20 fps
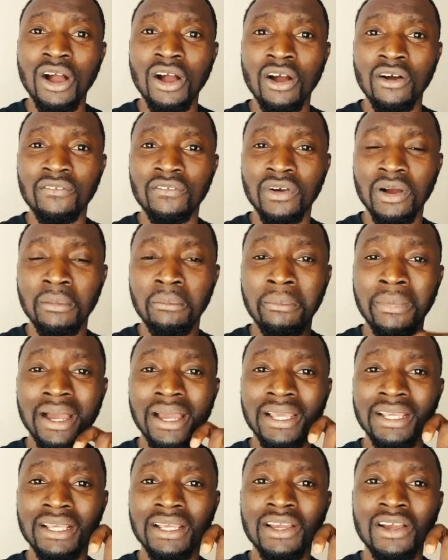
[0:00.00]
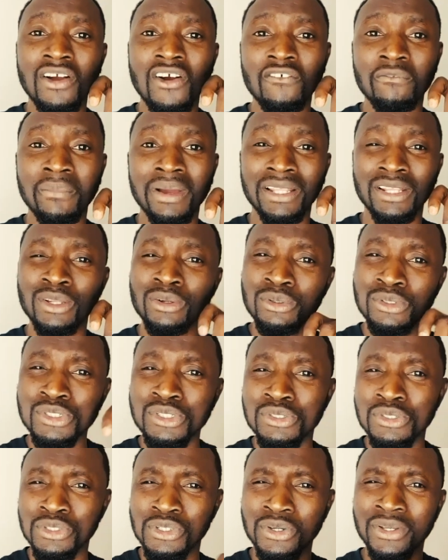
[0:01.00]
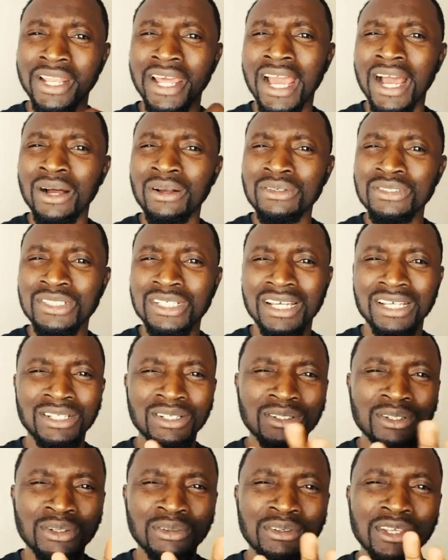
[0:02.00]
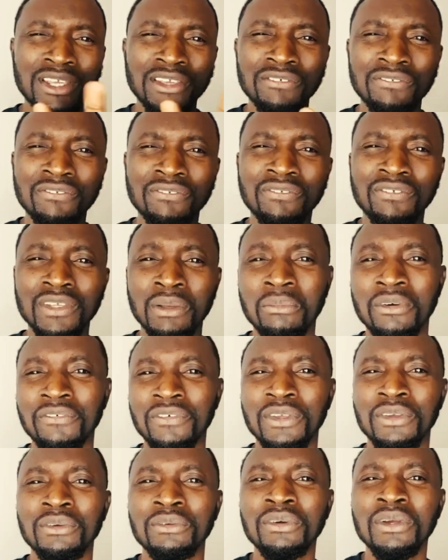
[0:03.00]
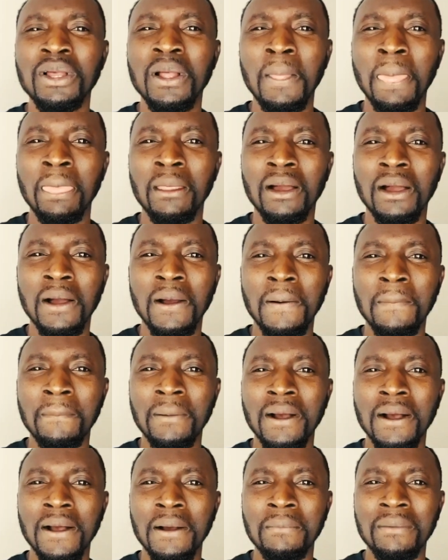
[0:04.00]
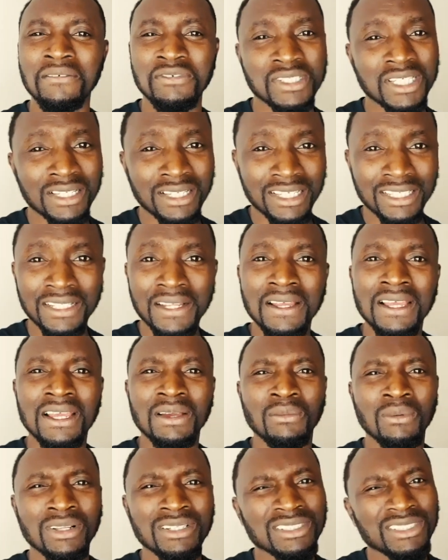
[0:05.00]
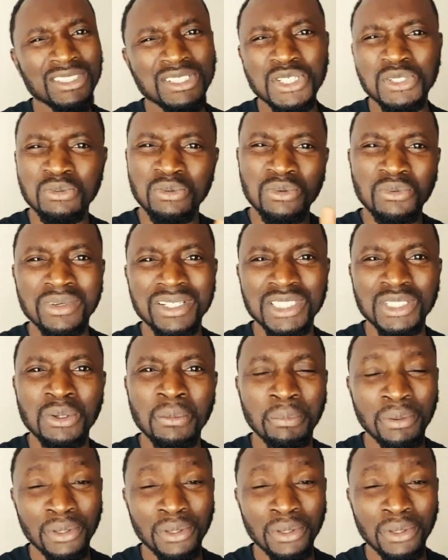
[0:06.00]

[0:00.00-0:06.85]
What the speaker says: of my little studio in the house. I don't know if some of you I've seen it. Well, it's just we're still